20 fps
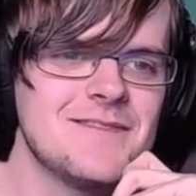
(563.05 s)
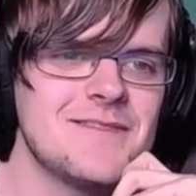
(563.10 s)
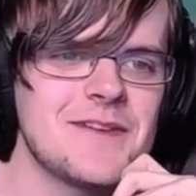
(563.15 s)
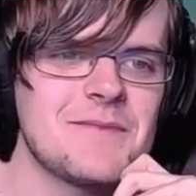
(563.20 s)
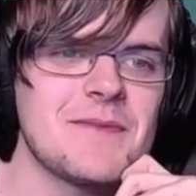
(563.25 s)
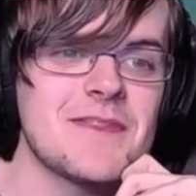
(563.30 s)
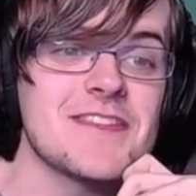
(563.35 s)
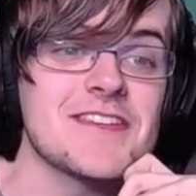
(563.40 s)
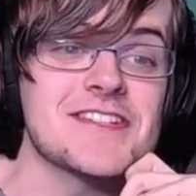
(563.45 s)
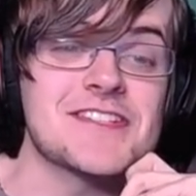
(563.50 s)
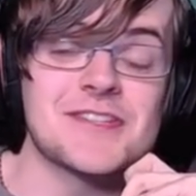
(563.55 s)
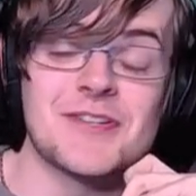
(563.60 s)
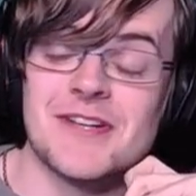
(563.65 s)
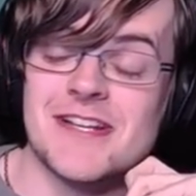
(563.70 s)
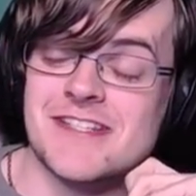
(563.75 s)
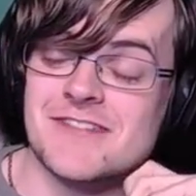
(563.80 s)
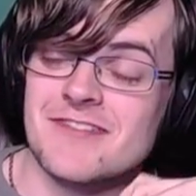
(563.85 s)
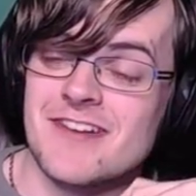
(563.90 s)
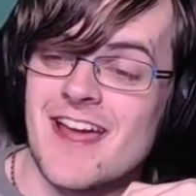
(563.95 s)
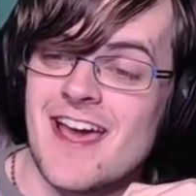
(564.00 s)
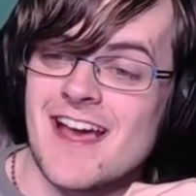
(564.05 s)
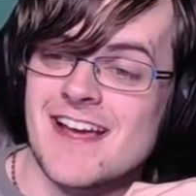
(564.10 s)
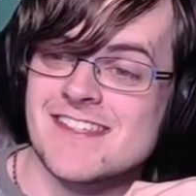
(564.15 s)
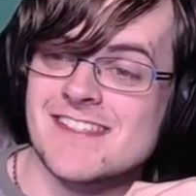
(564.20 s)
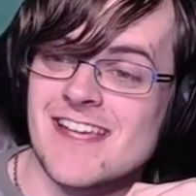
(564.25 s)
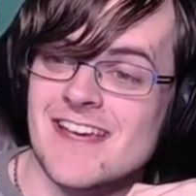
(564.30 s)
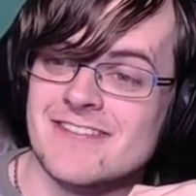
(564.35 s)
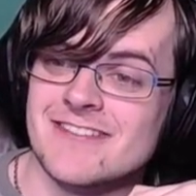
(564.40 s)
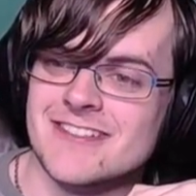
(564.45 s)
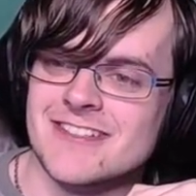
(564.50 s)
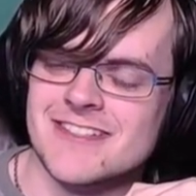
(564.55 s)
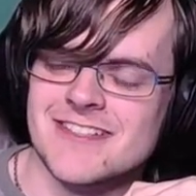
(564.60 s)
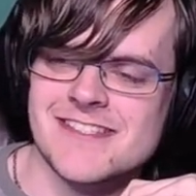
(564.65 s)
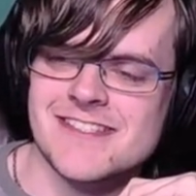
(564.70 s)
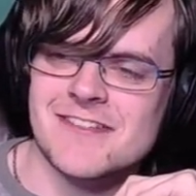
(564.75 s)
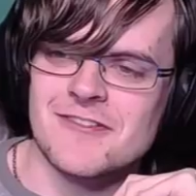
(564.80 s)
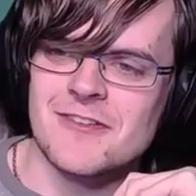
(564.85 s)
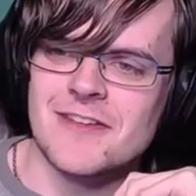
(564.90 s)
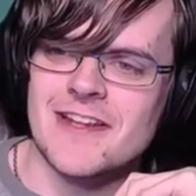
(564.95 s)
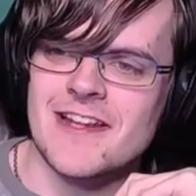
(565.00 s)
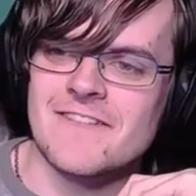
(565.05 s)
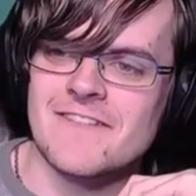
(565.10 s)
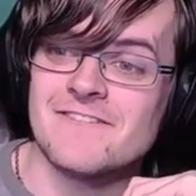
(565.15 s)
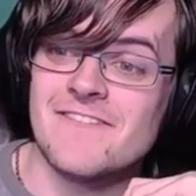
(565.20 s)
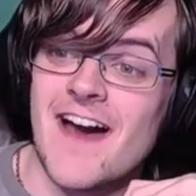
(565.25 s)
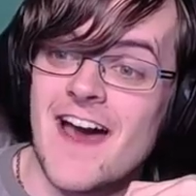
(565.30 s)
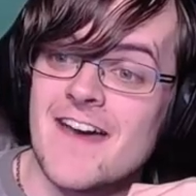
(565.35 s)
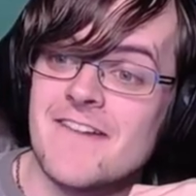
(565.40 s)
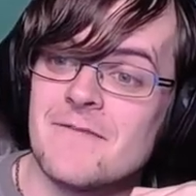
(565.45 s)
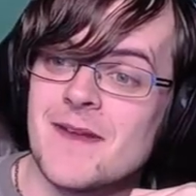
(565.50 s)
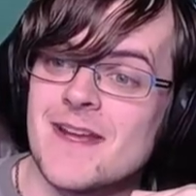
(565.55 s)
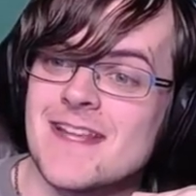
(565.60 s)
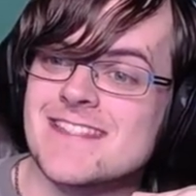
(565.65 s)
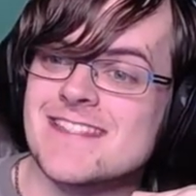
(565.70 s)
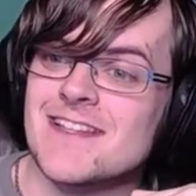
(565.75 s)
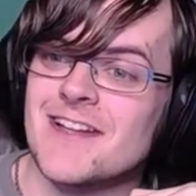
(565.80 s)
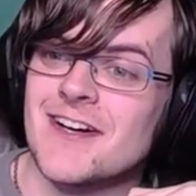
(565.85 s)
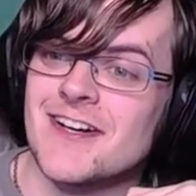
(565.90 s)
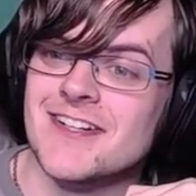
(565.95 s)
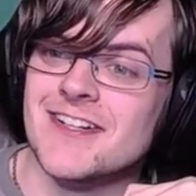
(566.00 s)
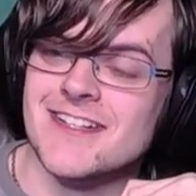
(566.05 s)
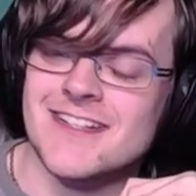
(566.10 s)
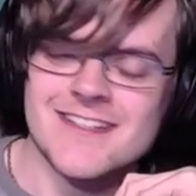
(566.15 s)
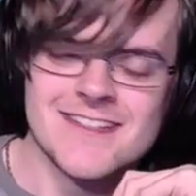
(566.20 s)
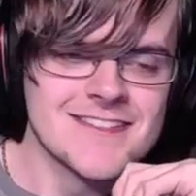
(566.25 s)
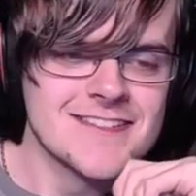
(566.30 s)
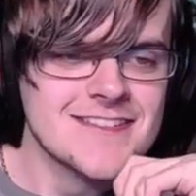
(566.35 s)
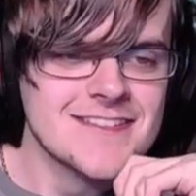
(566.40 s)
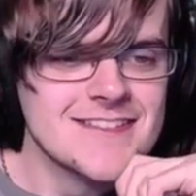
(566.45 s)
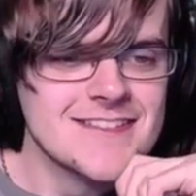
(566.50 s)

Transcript: It'd be the shortest reacts ever, because they're only like 5 minutes long.